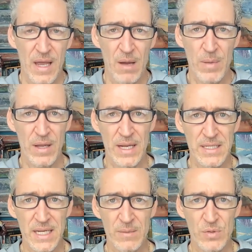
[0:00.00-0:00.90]
How about I
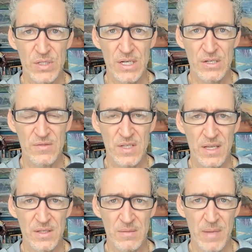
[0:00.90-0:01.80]
take a percentage of
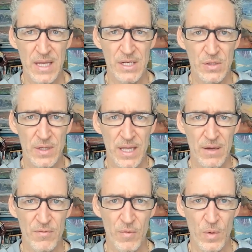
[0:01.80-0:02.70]
sales and manage your
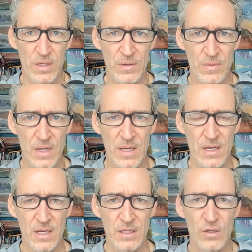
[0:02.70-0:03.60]
account for you?
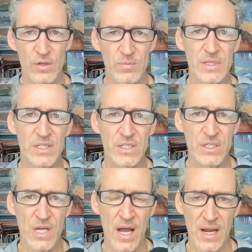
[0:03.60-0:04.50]
You'd be
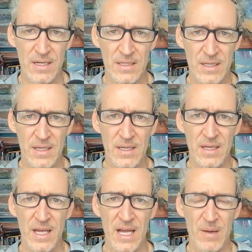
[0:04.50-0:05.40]
shocked
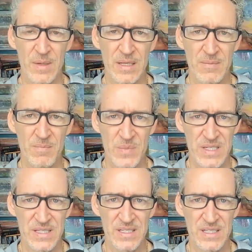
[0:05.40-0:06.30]
how many
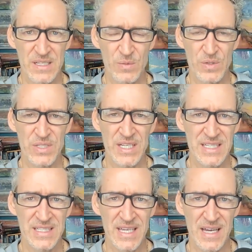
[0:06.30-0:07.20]
businesses will say
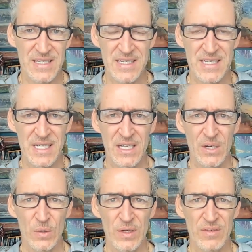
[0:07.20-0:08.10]
yes
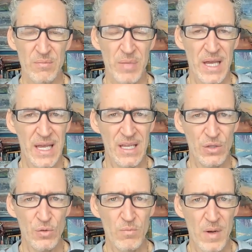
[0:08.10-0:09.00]
or even pay
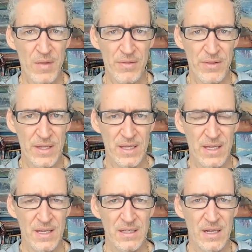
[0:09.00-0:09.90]
you monthly
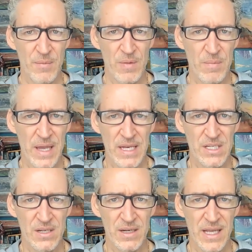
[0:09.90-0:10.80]
to help them
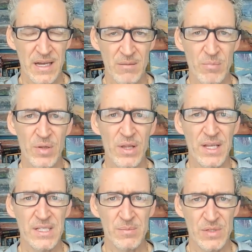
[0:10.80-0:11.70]
manage their account
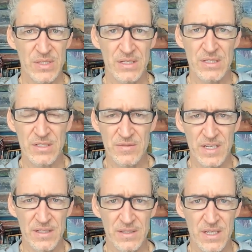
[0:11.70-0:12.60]
plus a percentage of
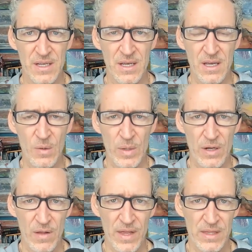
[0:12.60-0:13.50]
sales. We
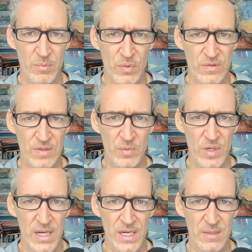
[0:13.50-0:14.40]
call that the proven
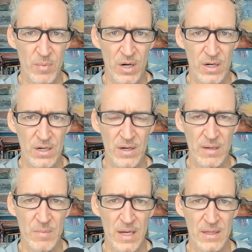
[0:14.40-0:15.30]
product
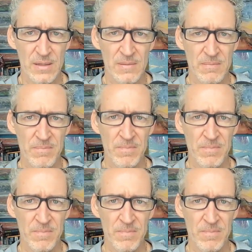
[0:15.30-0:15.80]
partnering model.